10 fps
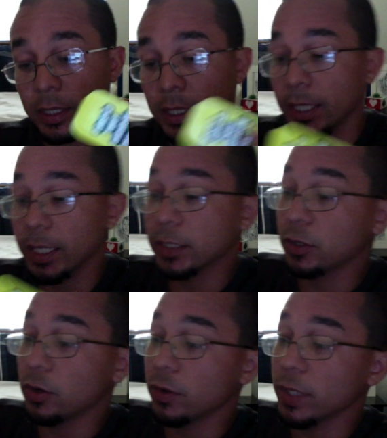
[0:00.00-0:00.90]
is
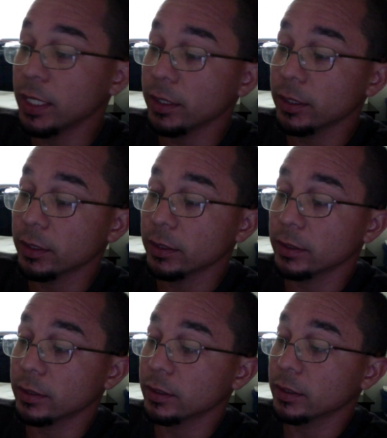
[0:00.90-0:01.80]
go here
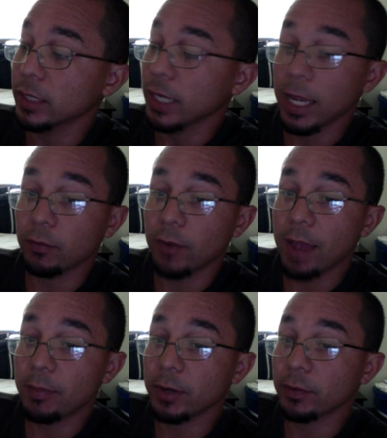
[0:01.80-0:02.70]
and
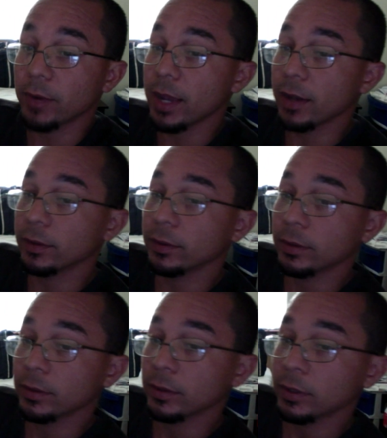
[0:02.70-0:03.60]
wrap it around
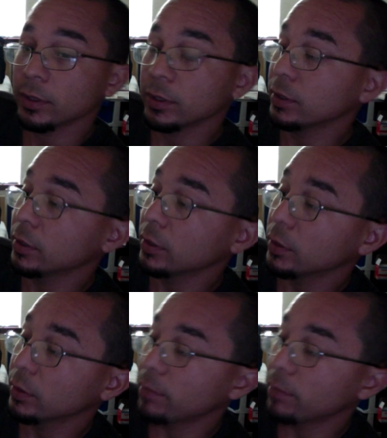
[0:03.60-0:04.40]
my